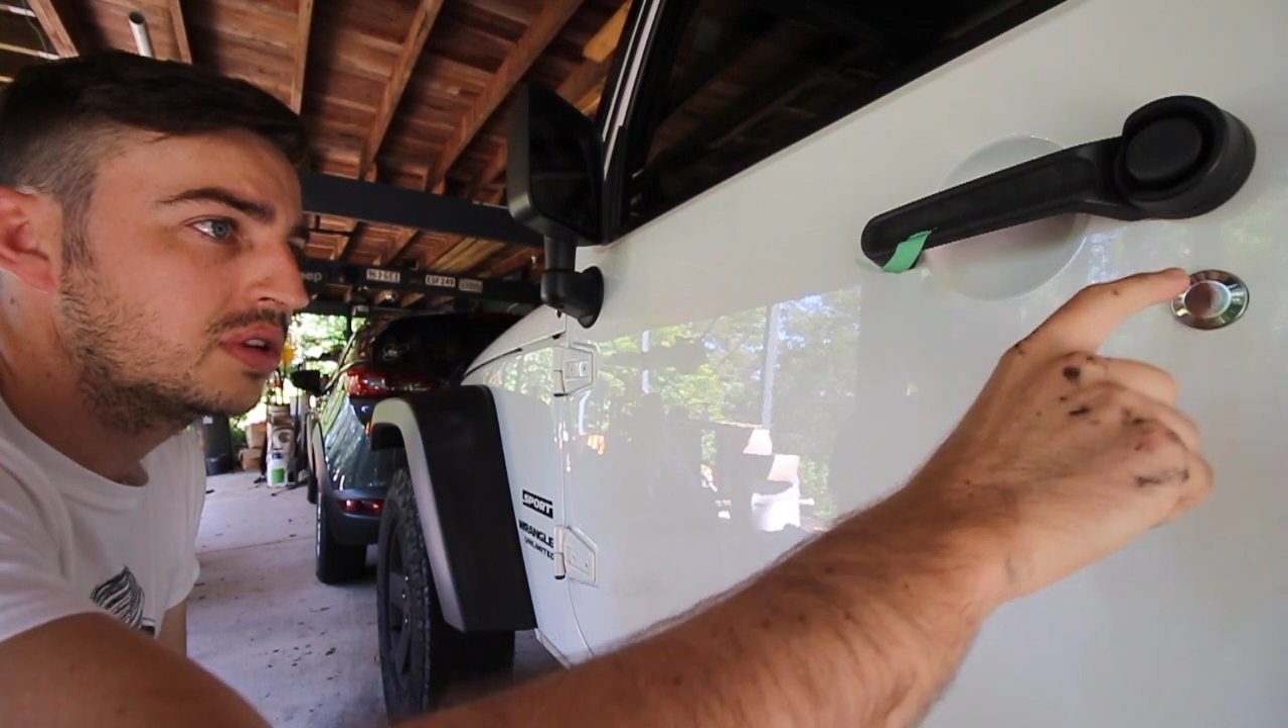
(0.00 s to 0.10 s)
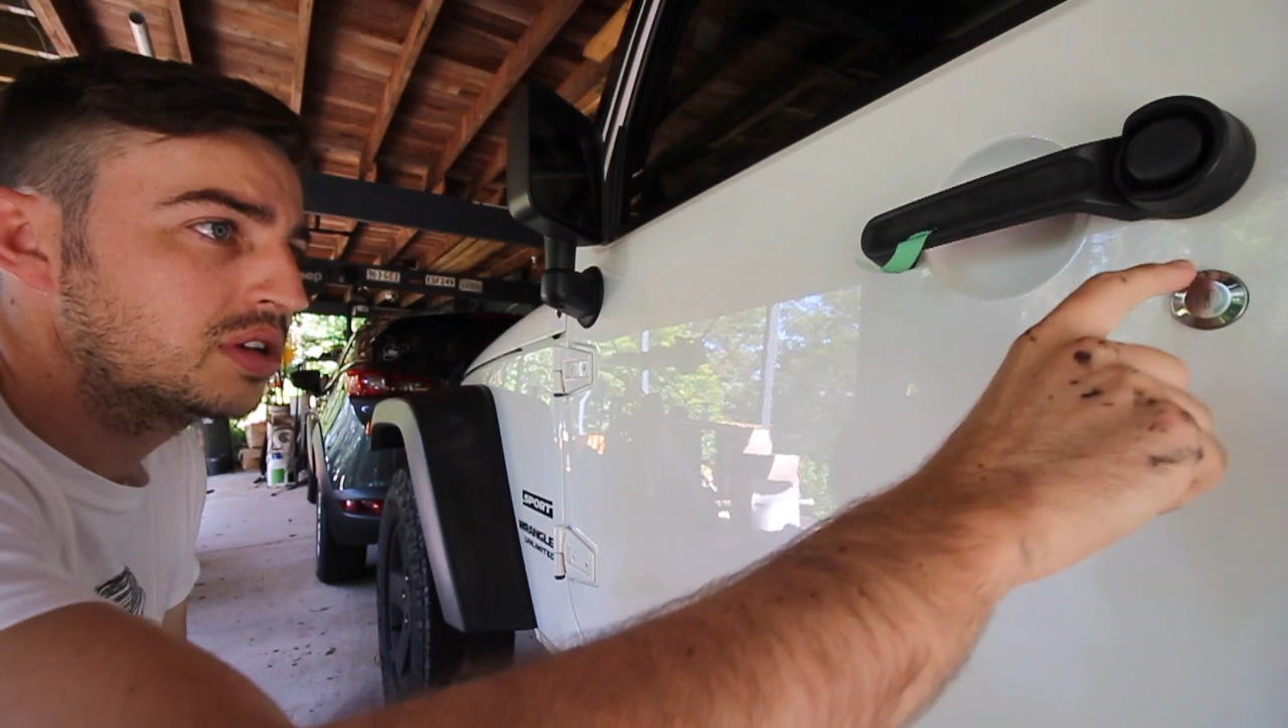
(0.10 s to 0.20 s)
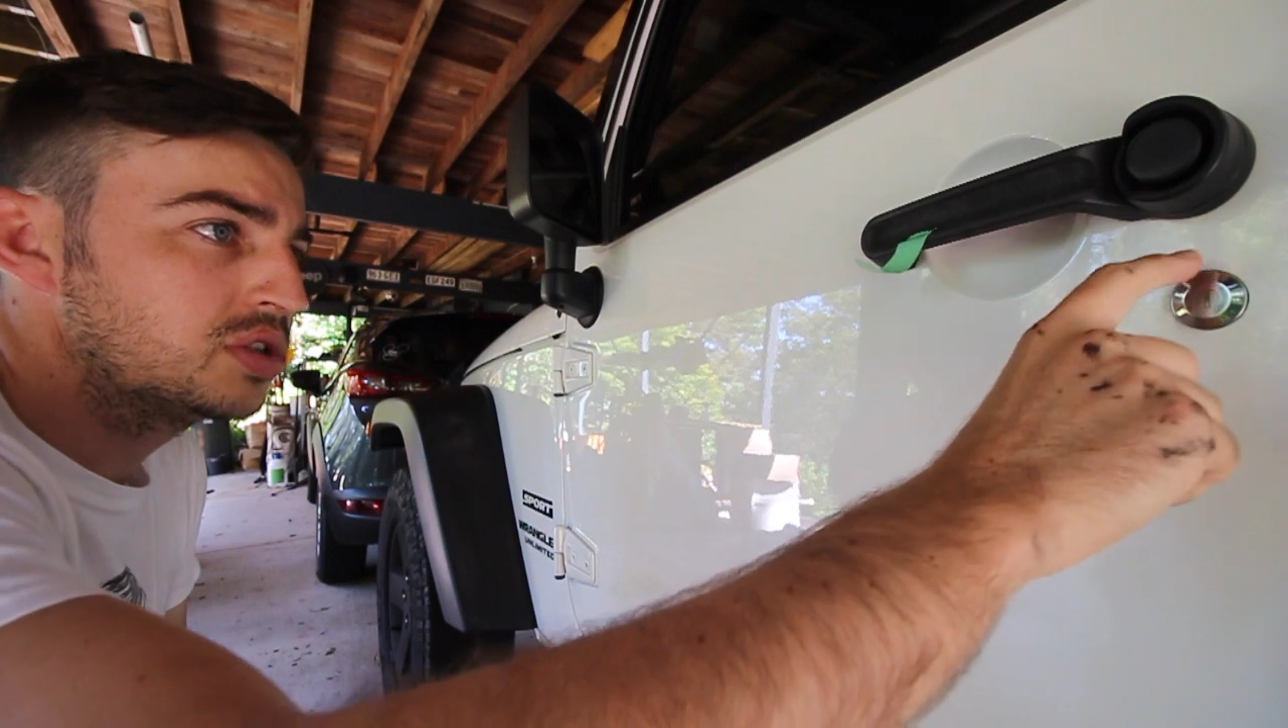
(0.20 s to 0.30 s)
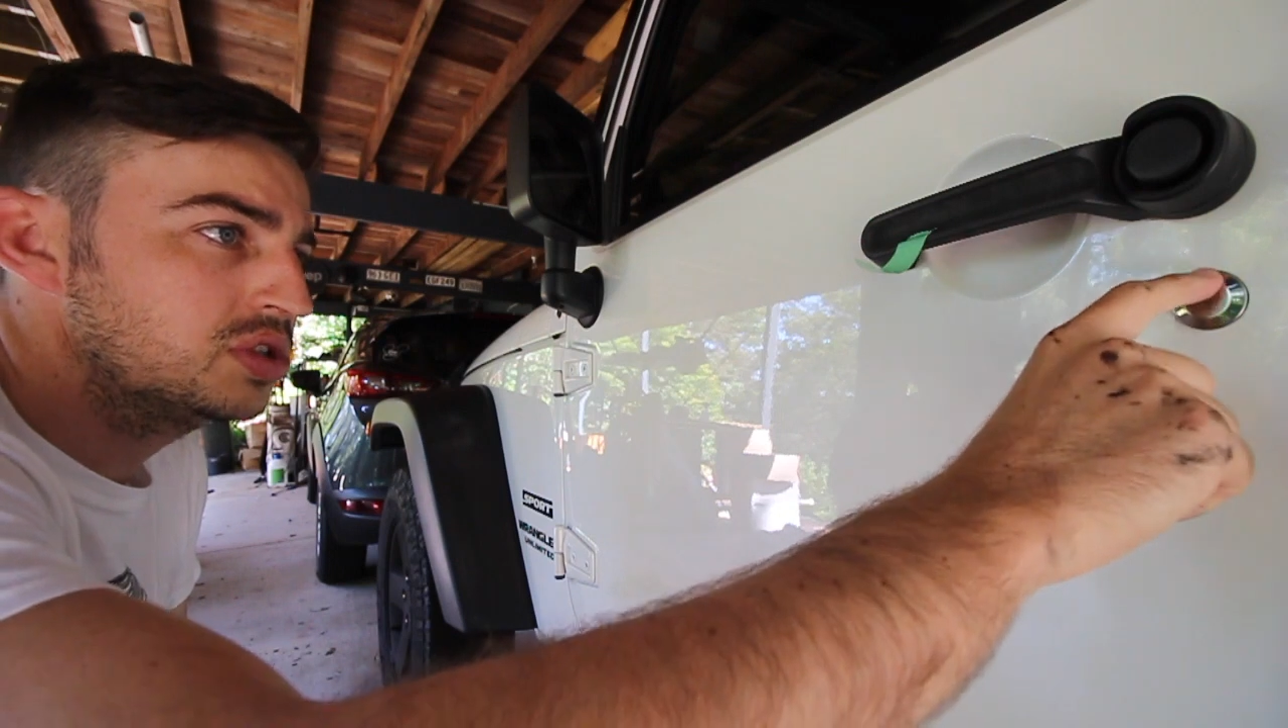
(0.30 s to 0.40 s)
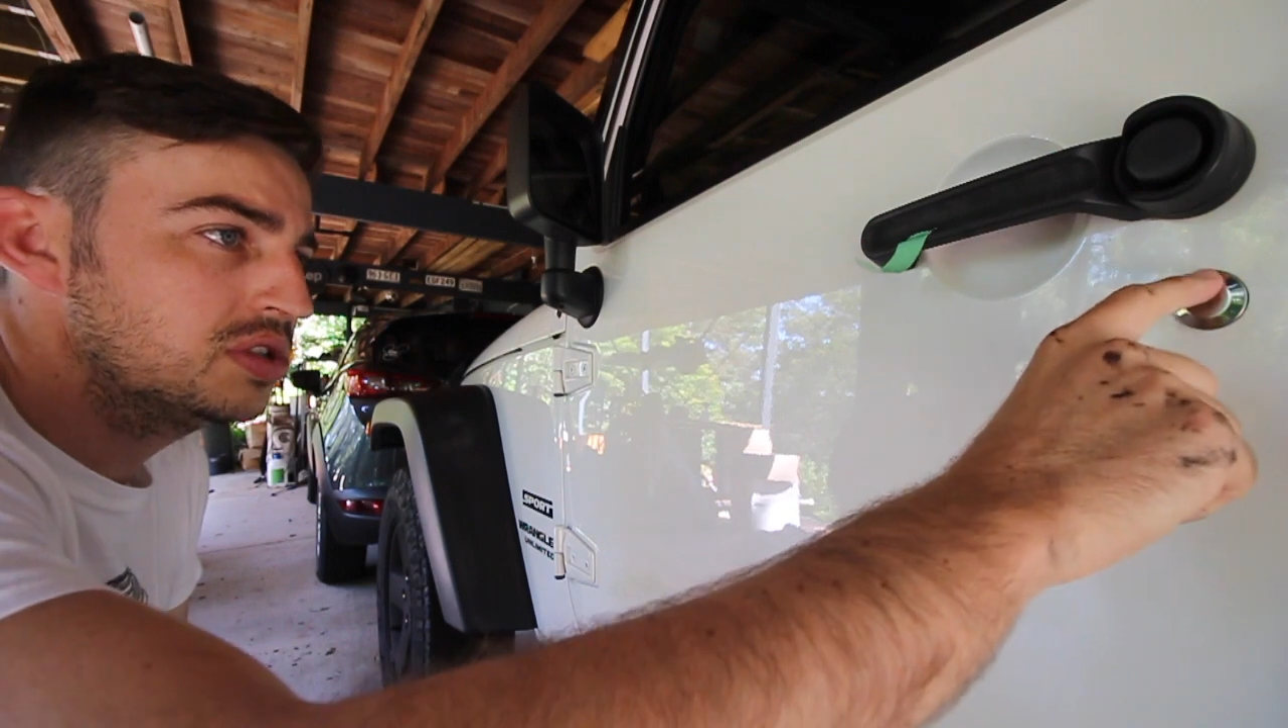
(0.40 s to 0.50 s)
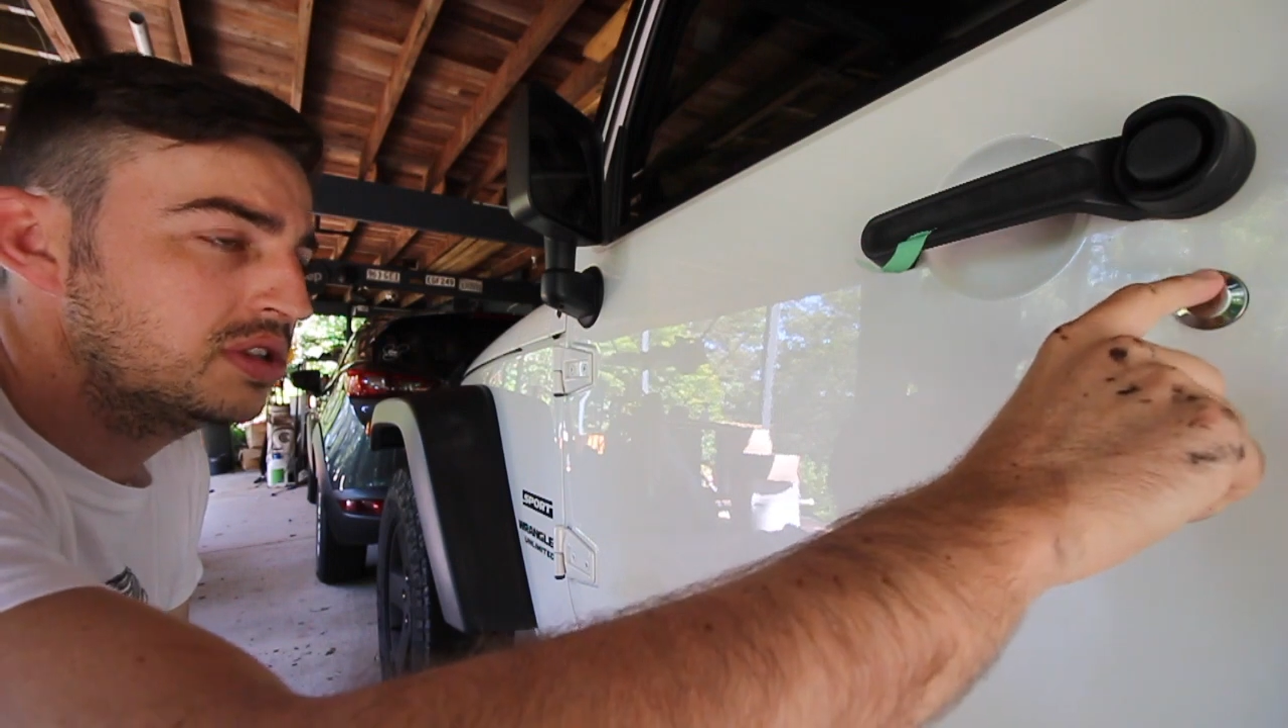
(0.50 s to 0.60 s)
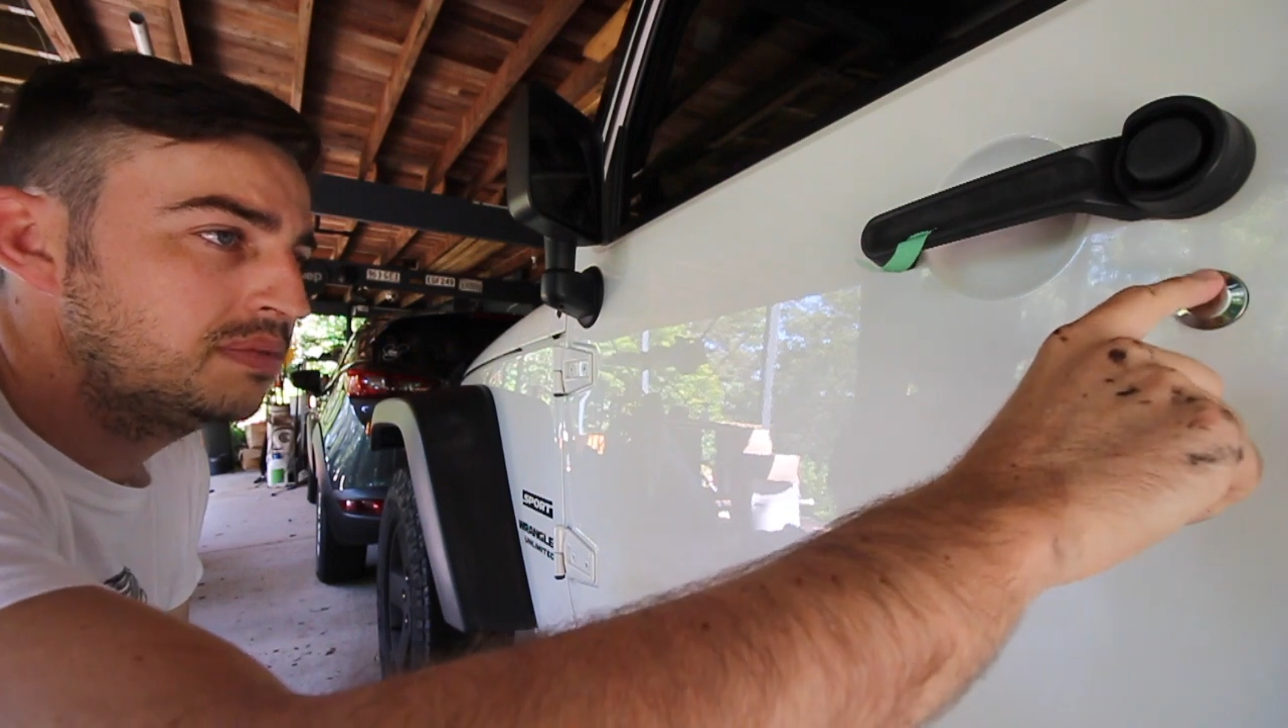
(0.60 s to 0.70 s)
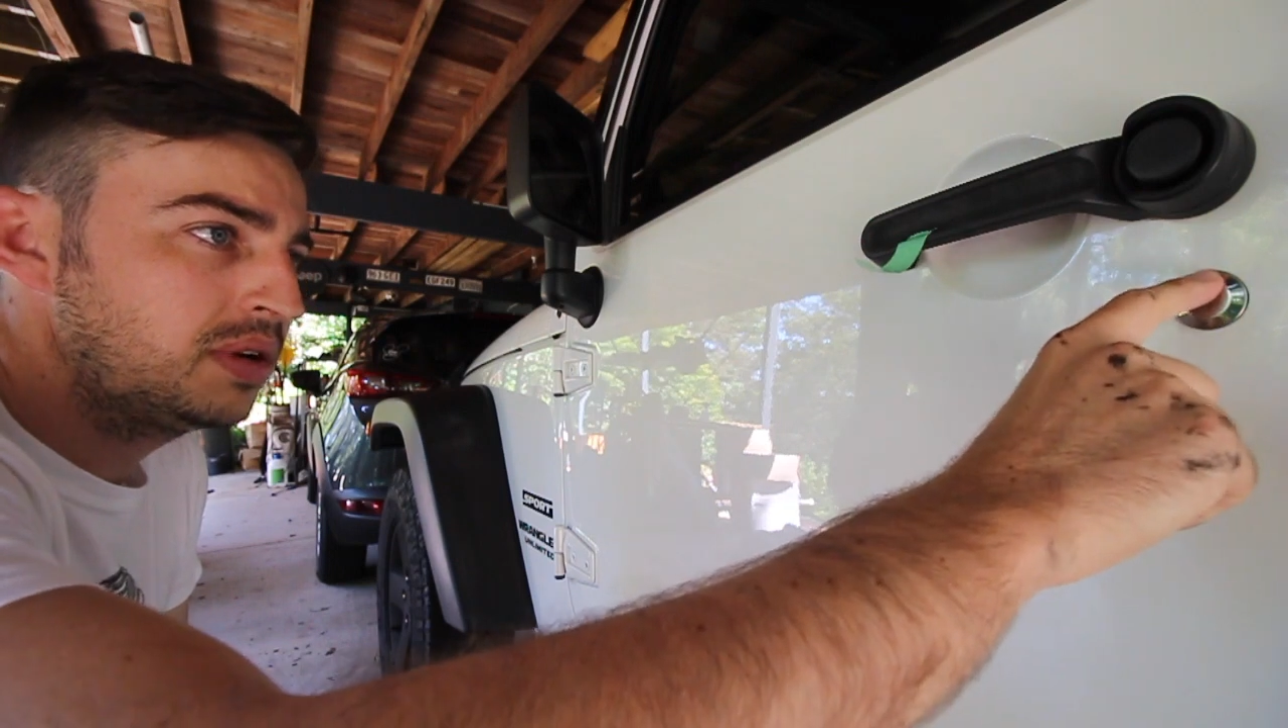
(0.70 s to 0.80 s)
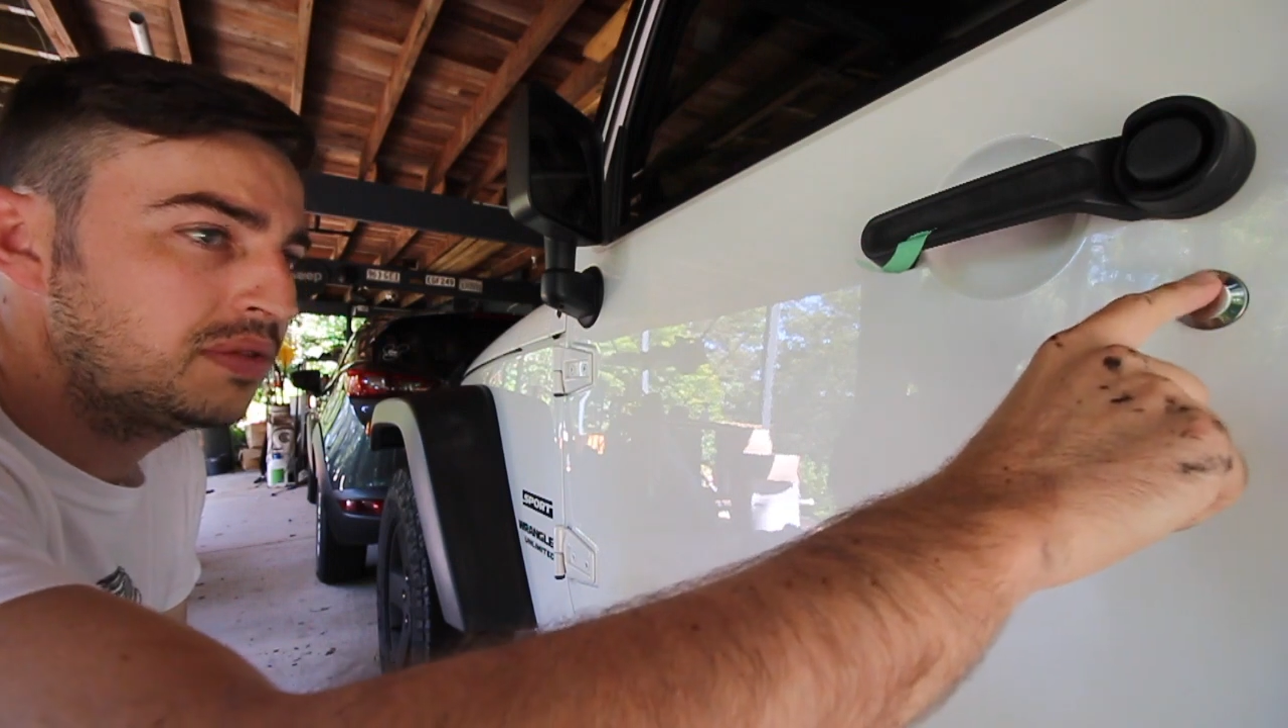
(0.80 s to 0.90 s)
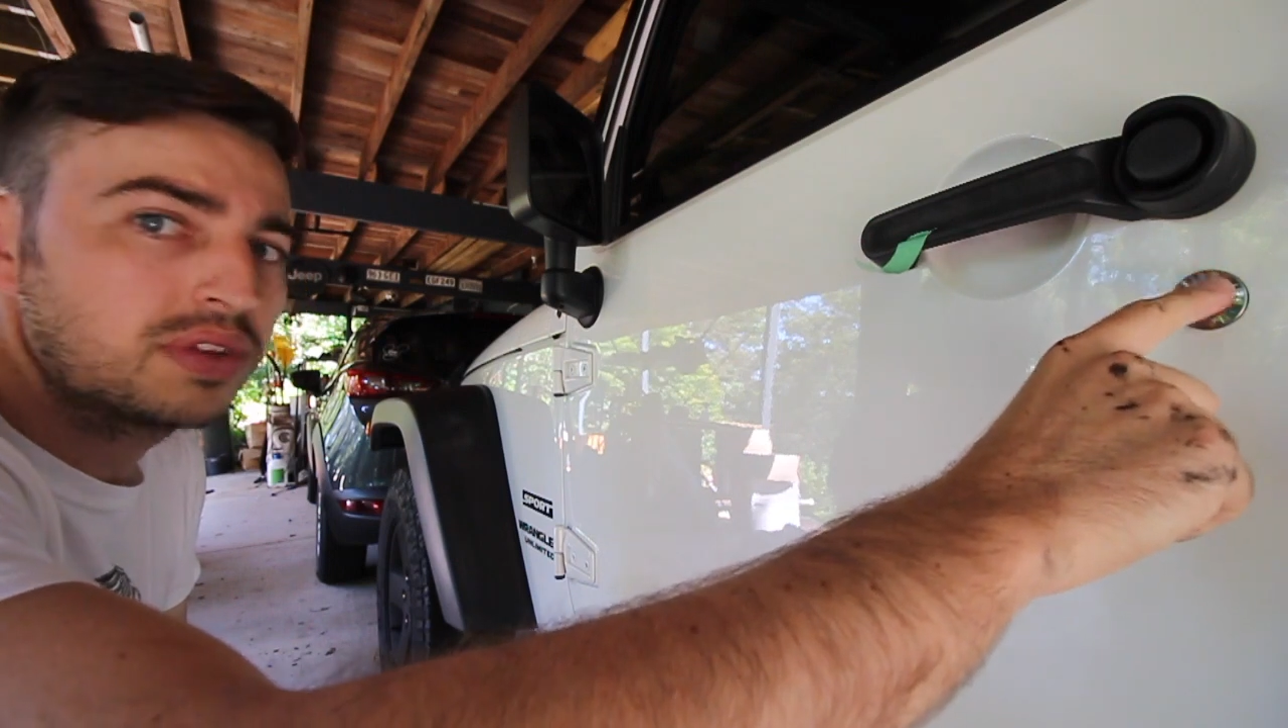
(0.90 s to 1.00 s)
going just
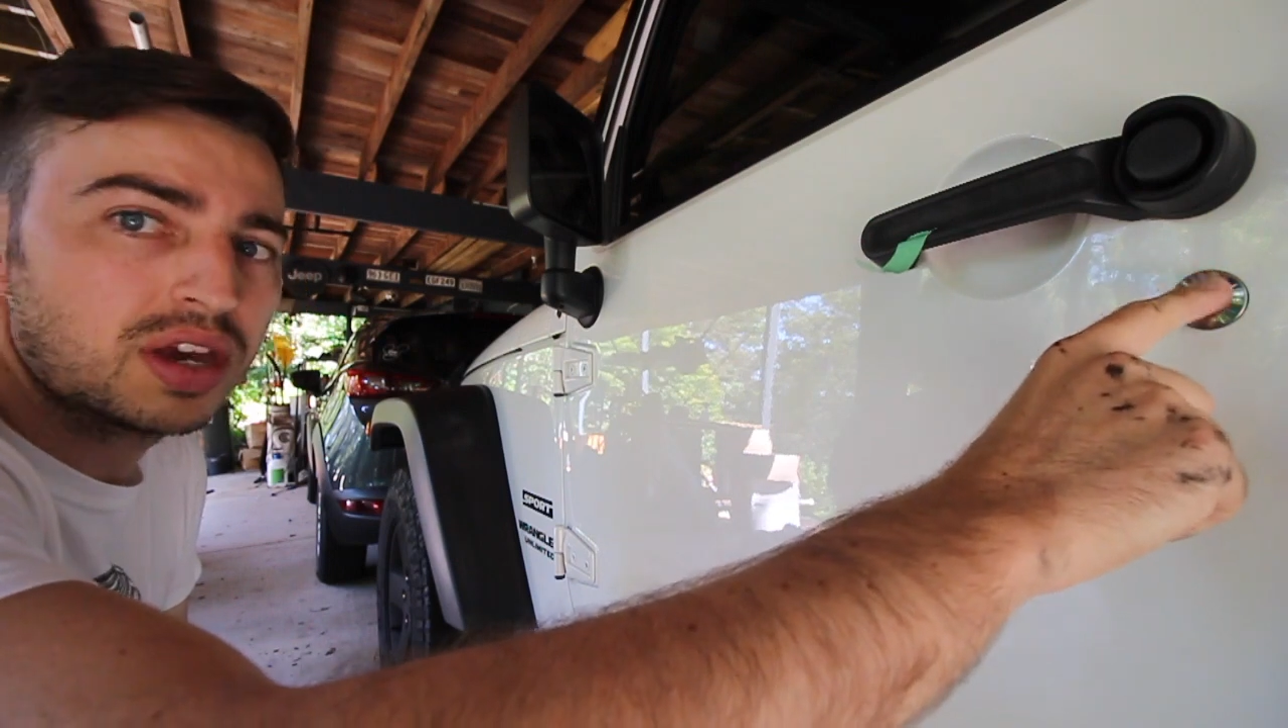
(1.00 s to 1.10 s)
above